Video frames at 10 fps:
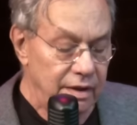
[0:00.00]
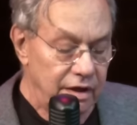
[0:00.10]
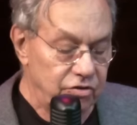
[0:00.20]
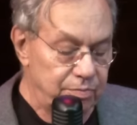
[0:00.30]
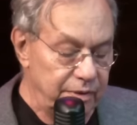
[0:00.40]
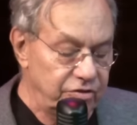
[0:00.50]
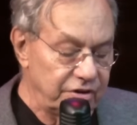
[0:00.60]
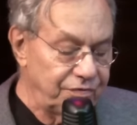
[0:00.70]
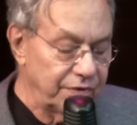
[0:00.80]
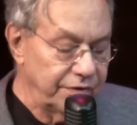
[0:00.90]
has been
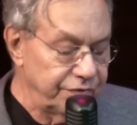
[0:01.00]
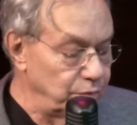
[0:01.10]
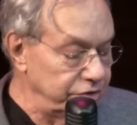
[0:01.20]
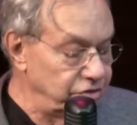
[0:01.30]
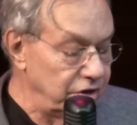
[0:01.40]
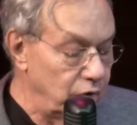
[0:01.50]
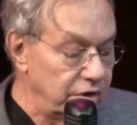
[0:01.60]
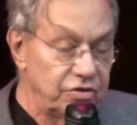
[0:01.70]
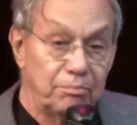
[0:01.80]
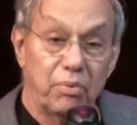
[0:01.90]
suffering from what's known
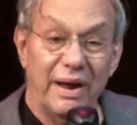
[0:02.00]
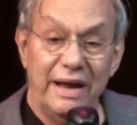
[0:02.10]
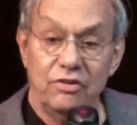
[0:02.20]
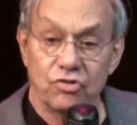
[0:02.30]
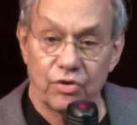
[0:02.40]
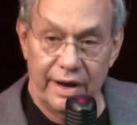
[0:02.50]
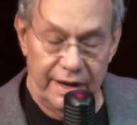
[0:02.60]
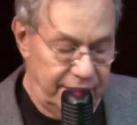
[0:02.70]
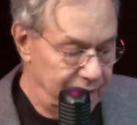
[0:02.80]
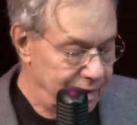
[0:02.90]
as a brain
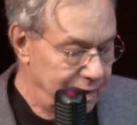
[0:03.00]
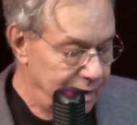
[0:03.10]
drain.